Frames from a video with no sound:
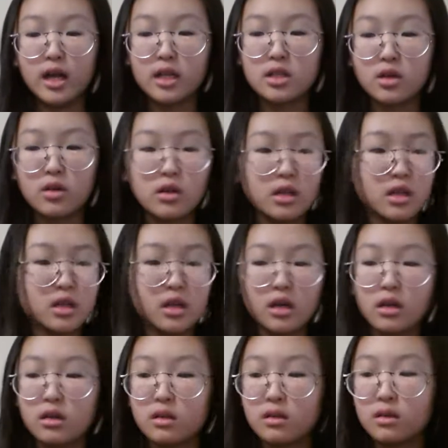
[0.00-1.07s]
And I totally...
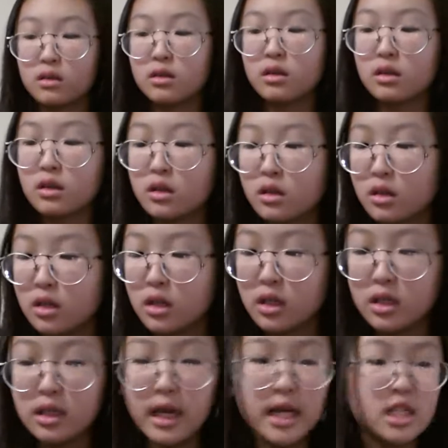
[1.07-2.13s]

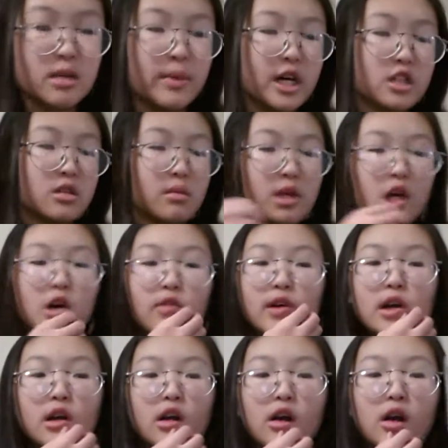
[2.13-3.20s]
Yeah, it's about to be
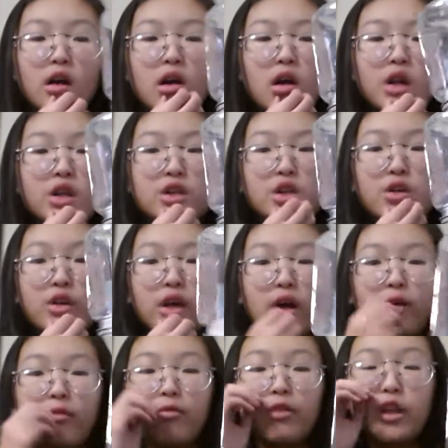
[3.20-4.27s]
over.
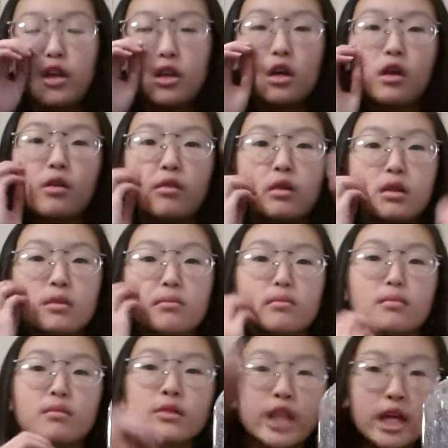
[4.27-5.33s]
So yeah, there you go.
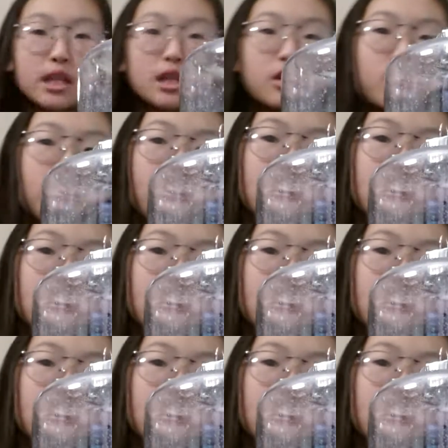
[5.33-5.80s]
That's how